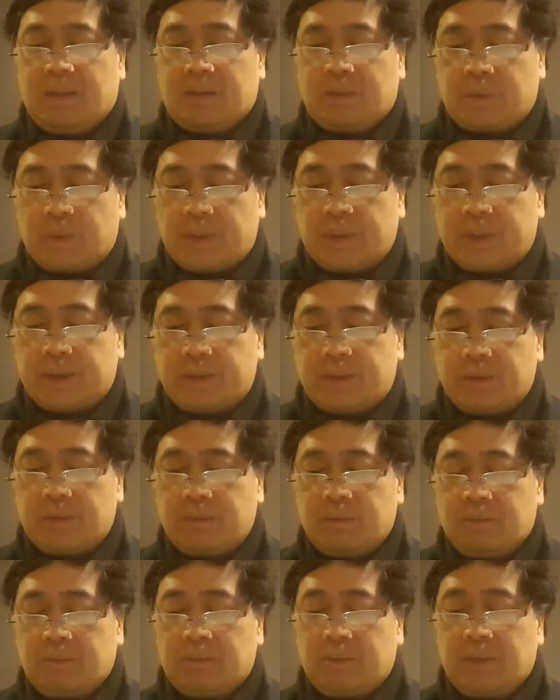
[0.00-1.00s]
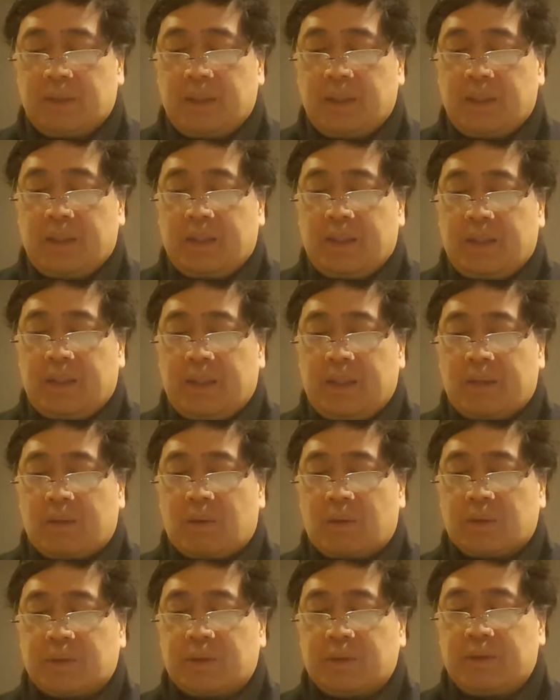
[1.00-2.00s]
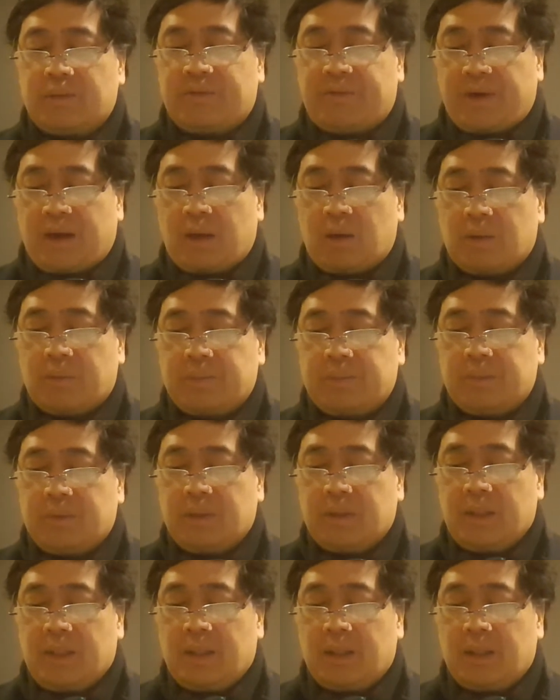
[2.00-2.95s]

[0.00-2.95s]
22. In order to develop,